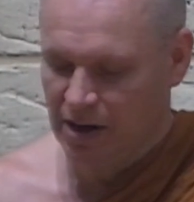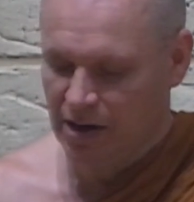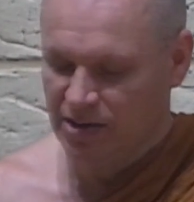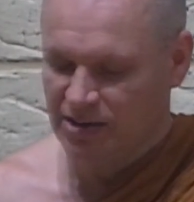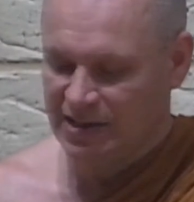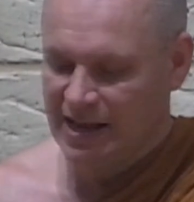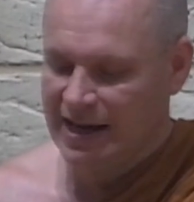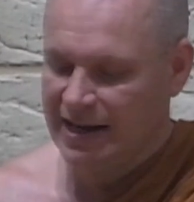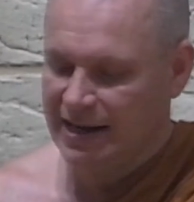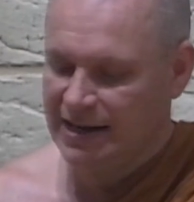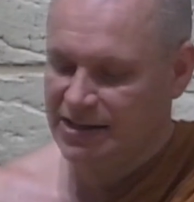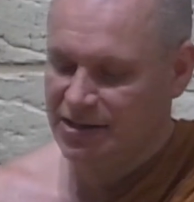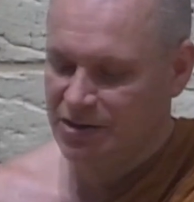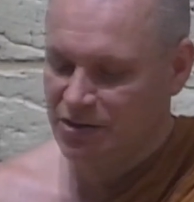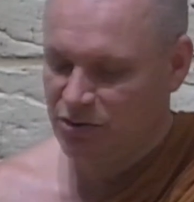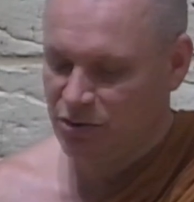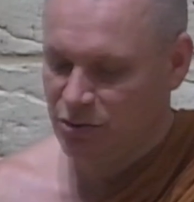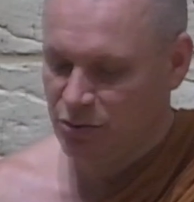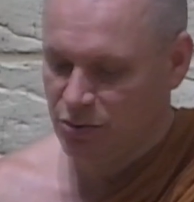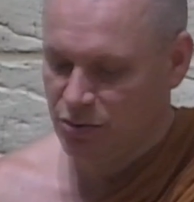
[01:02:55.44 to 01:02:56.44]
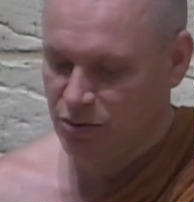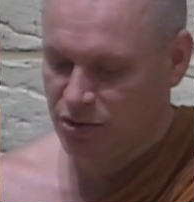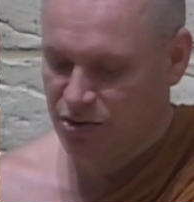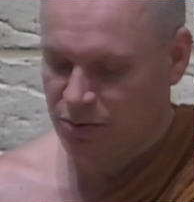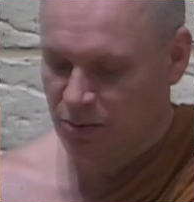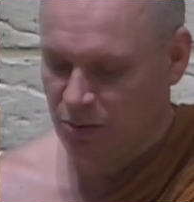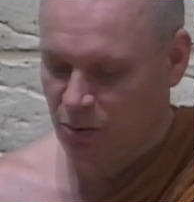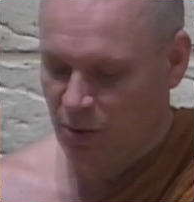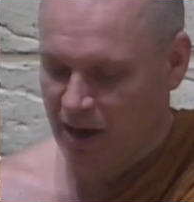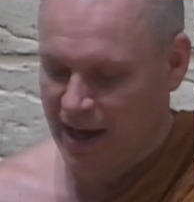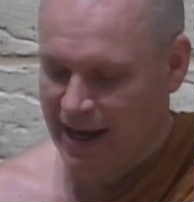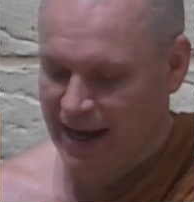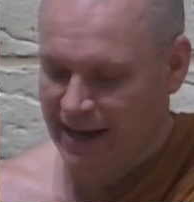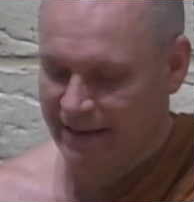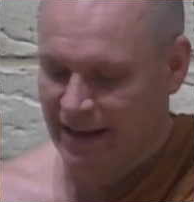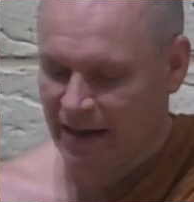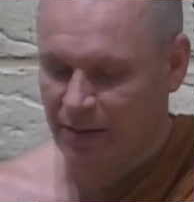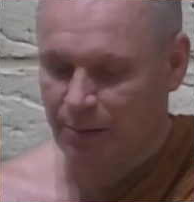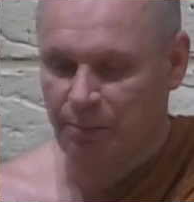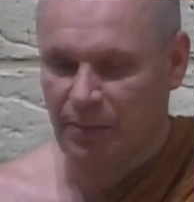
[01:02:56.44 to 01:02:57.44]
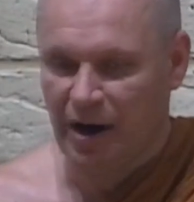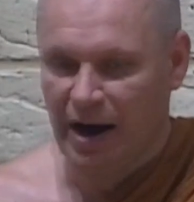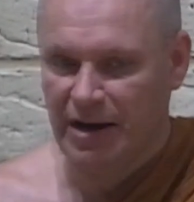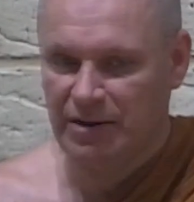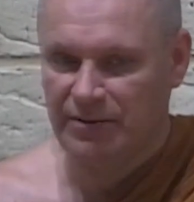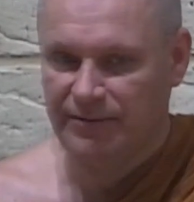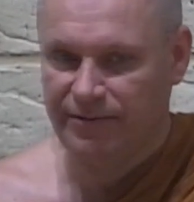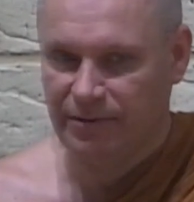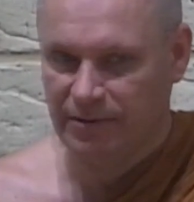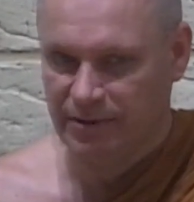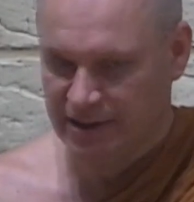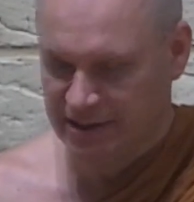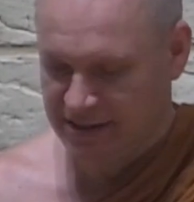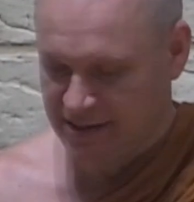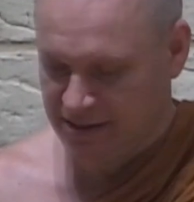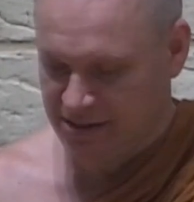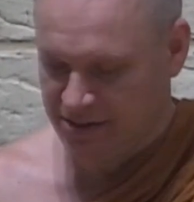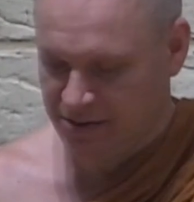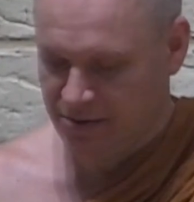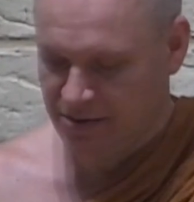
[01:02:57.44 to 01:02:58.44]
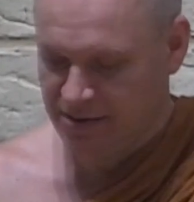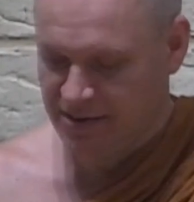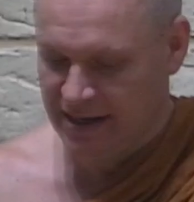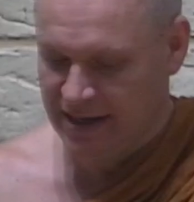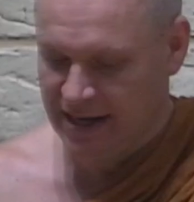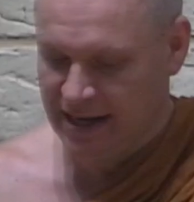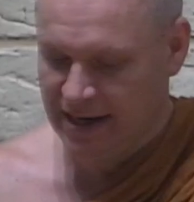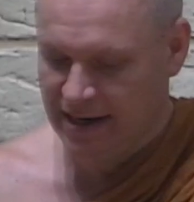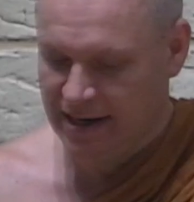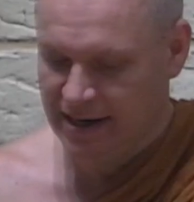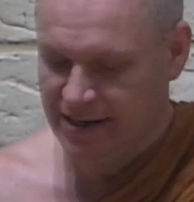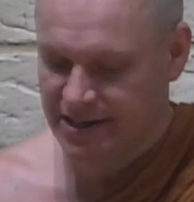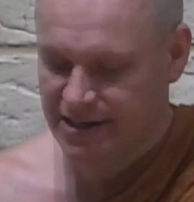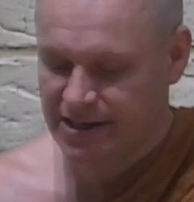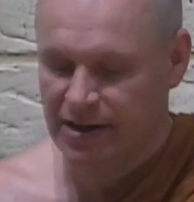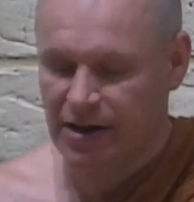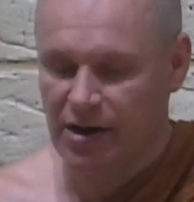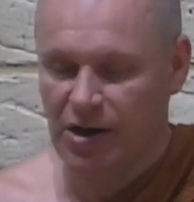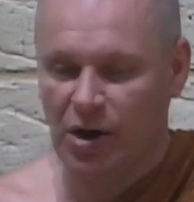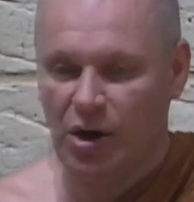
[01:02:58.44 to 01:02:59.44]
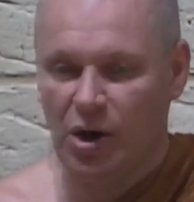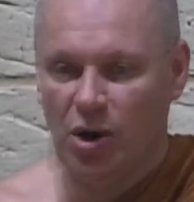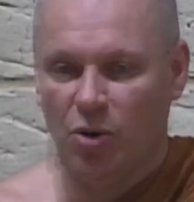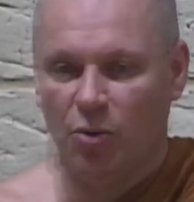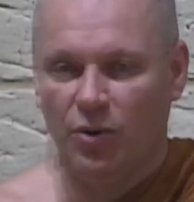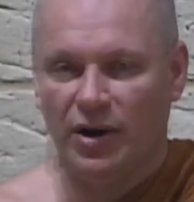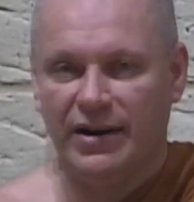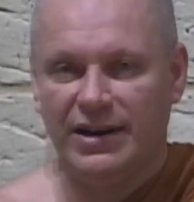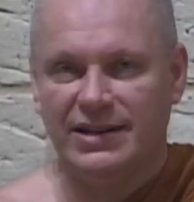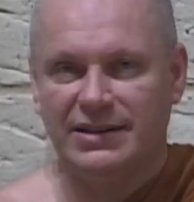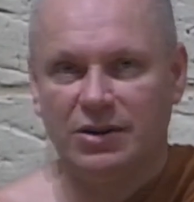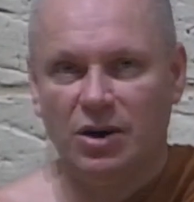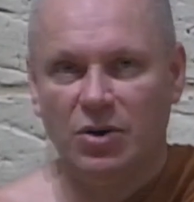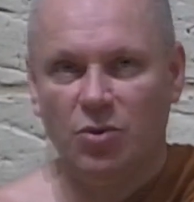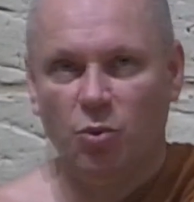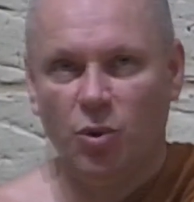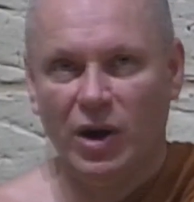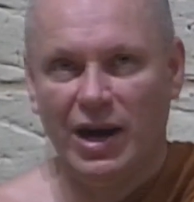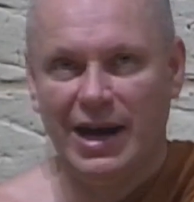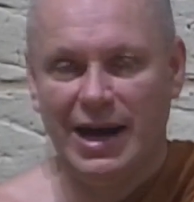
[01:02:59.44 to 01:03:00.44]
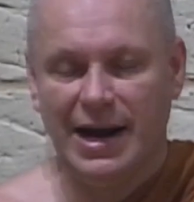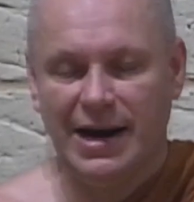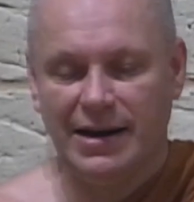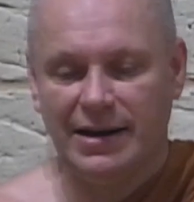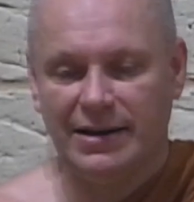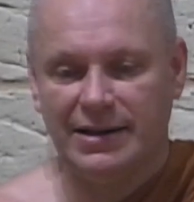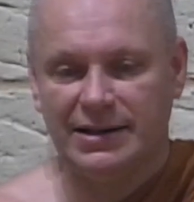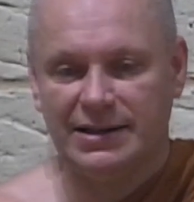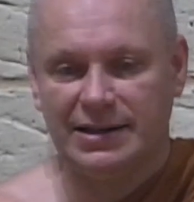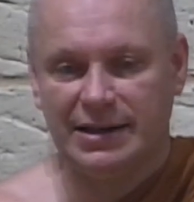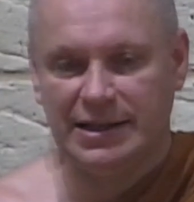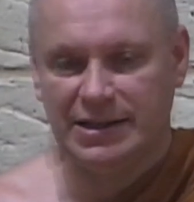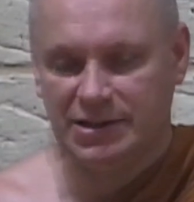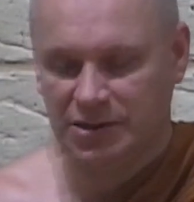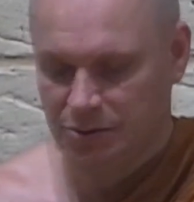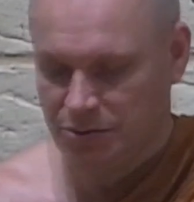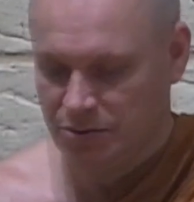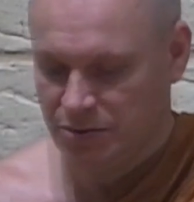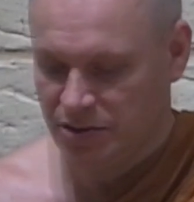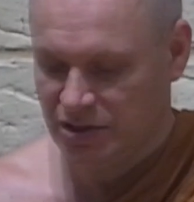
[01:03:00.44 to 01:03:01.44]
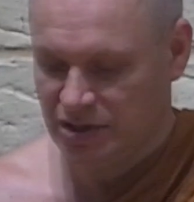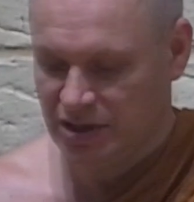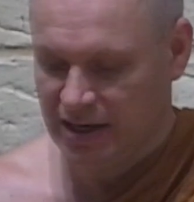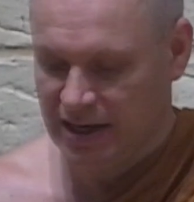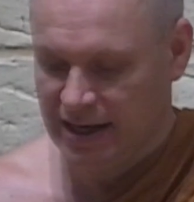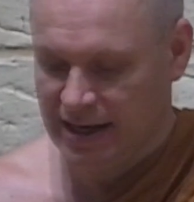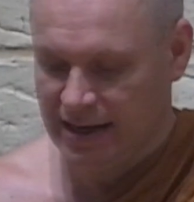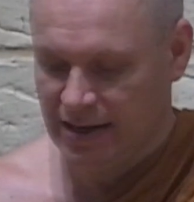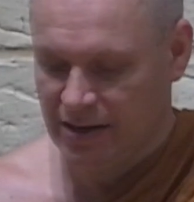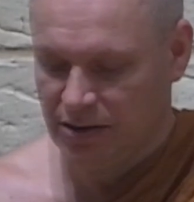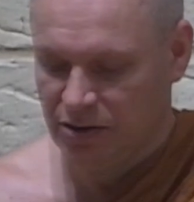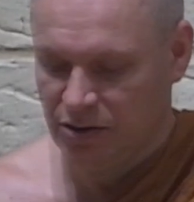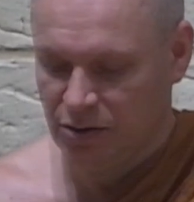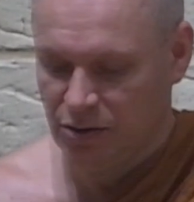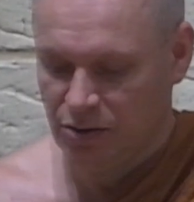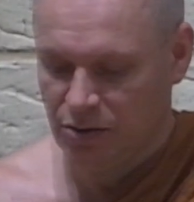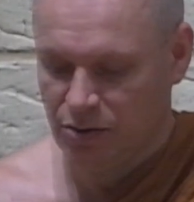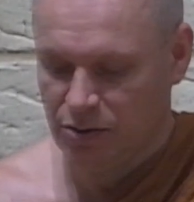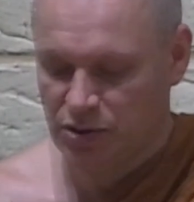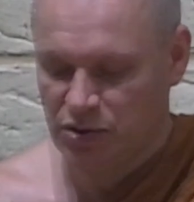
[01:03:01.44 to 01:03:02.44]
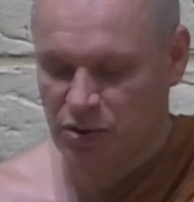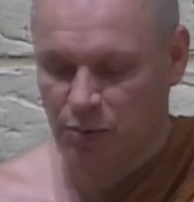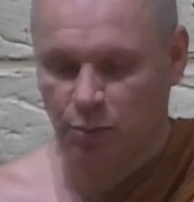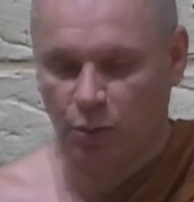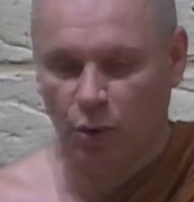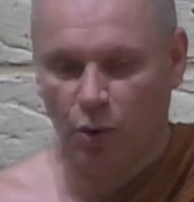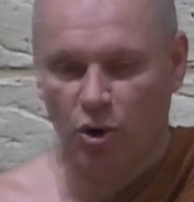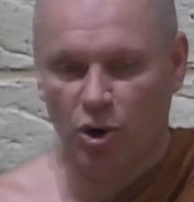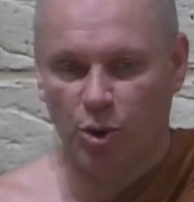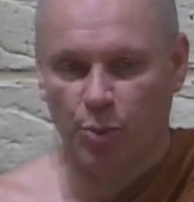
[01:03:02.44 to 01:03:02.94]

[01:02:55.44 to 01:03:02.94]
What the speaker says: So that is the usual way that mindfulness is used in English, whereas awareness is usually used more